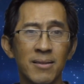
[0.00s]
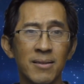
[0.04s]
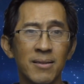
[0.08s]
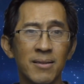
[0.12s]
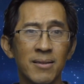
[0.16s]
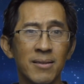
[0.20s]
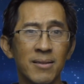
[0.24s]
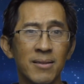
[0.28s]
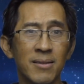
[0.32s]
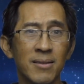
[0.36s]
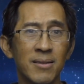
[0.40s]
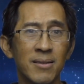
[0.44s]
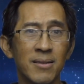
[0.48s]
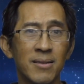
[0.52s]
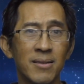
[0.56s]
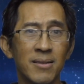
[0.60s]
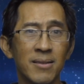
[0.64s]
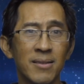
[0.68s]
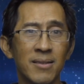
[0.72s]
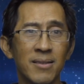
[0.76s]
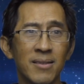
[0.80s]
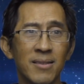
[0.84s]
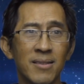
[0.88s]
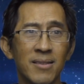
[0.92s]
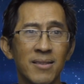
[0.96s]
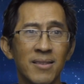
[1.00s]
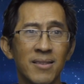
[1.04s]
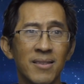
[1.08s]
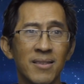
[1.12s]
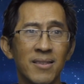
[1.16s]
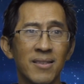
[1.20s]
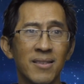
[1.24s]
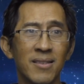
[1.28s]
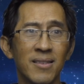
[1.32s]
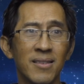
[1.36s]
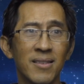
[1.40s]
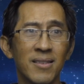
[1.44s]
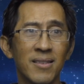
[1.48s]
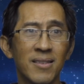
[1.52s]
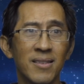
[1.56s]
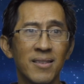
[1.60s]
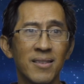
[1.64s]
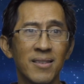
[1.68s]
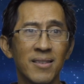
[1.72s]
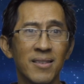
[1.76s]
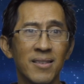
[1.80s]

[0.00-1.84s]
[no speech]